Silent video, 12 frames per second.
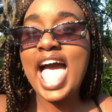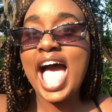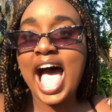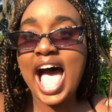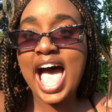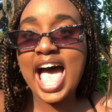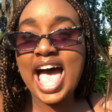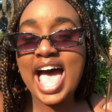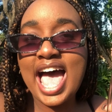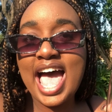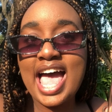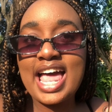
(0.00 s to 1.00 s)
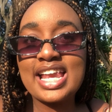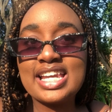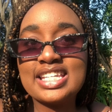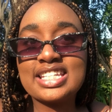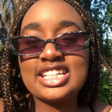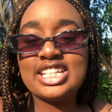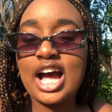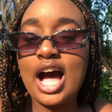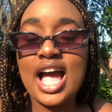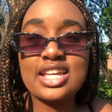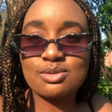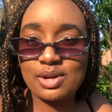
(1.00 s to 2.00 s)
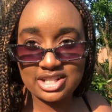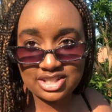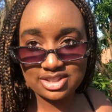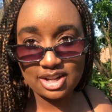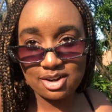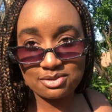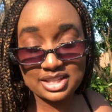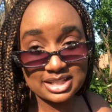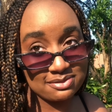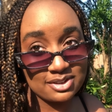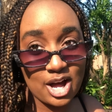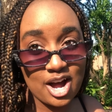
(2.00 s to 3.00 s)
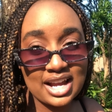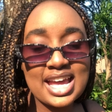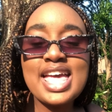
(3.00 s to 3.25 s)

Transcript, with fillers: And yeah, I just wanted to start off this vlog.